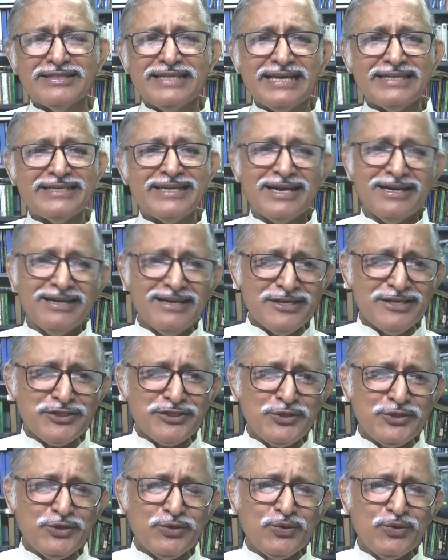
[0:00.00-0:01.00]
that
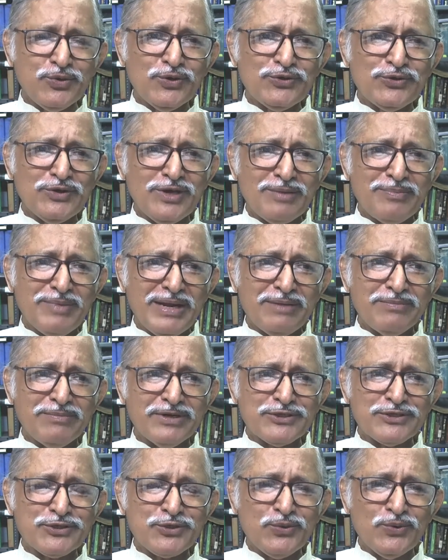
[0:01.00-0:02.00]
unless you go to a
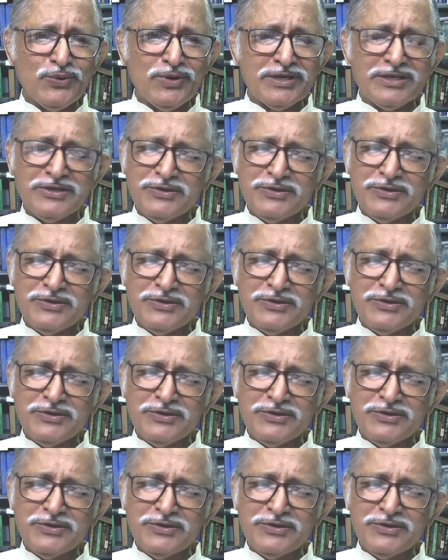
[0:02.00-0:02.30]
Bible school,